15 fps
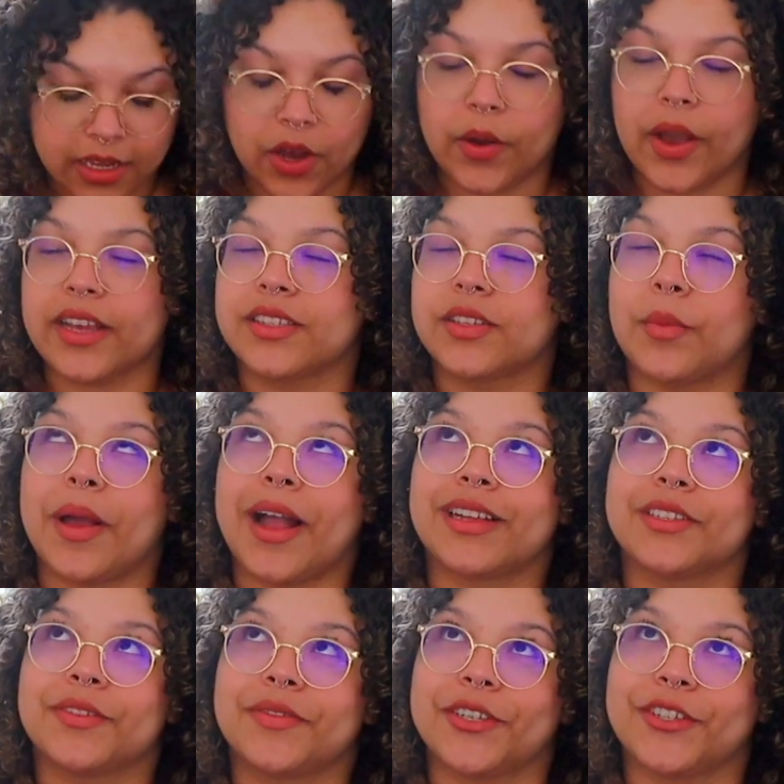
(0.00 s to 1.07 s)
Okay, so back
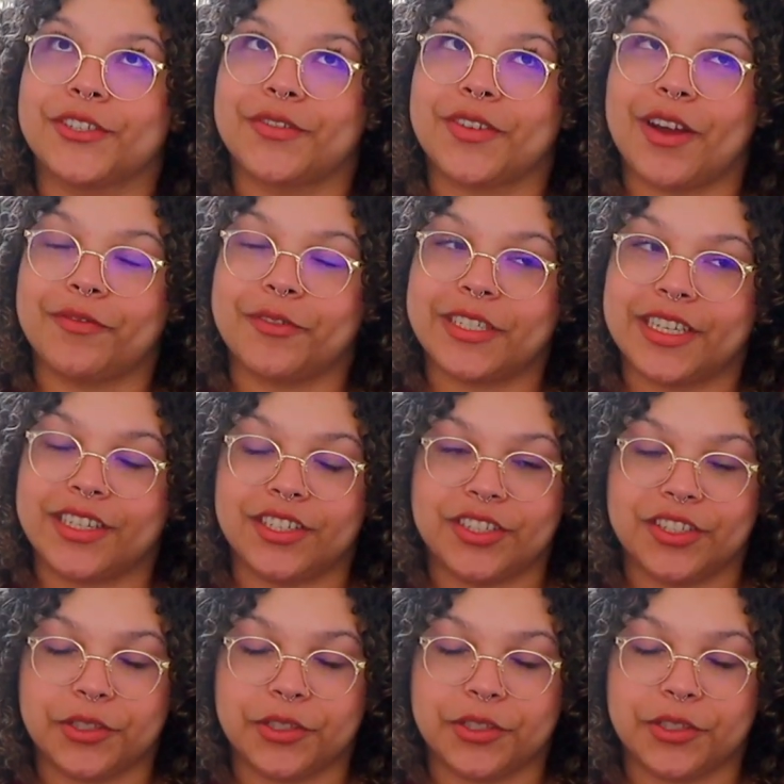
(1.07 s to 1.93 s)
to fears of confrontation.